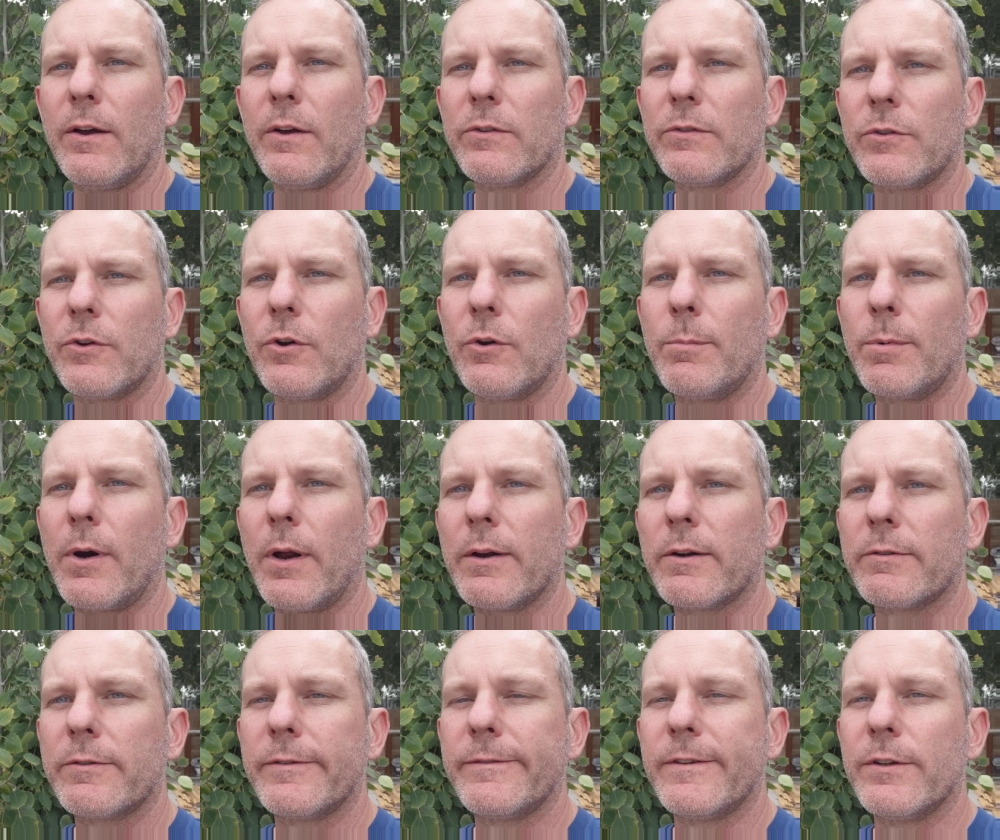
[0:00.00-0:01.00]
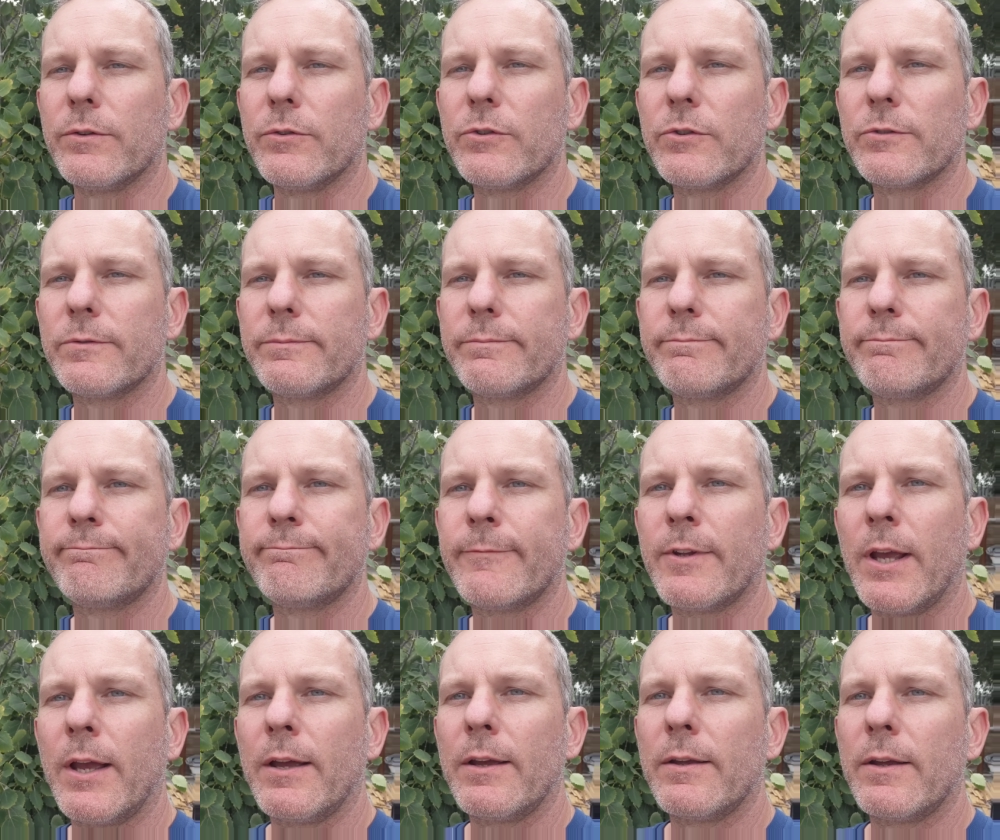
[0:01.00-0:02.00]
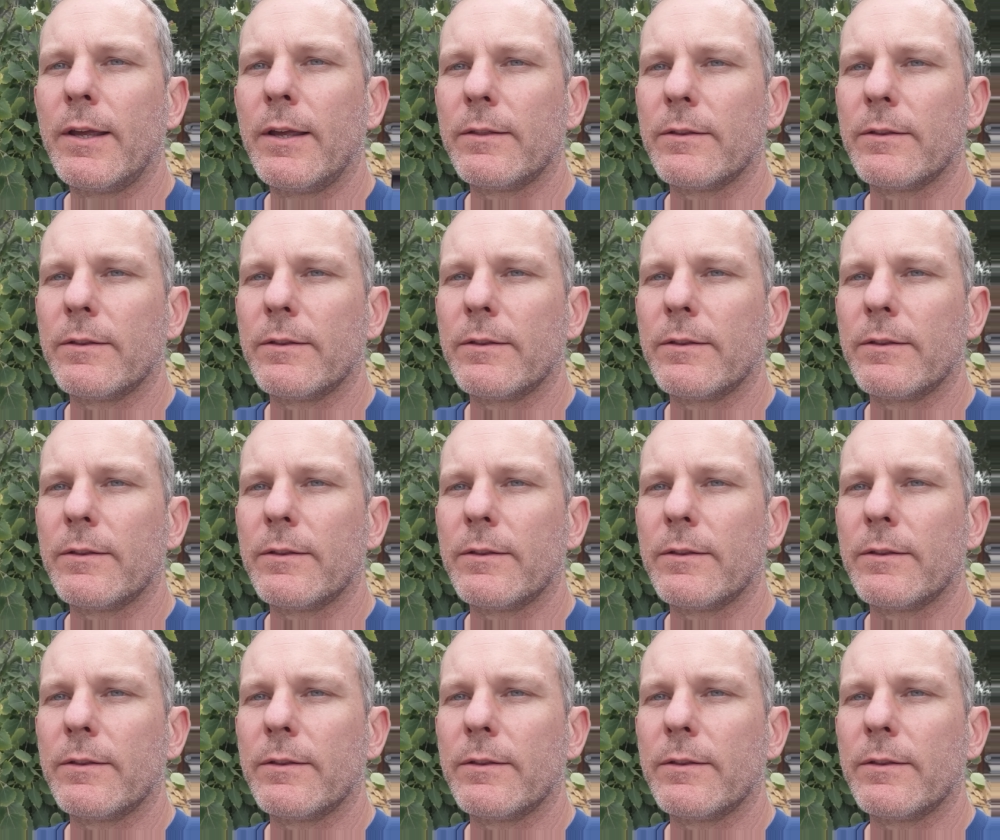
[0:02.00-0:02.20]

also product reviews. Hit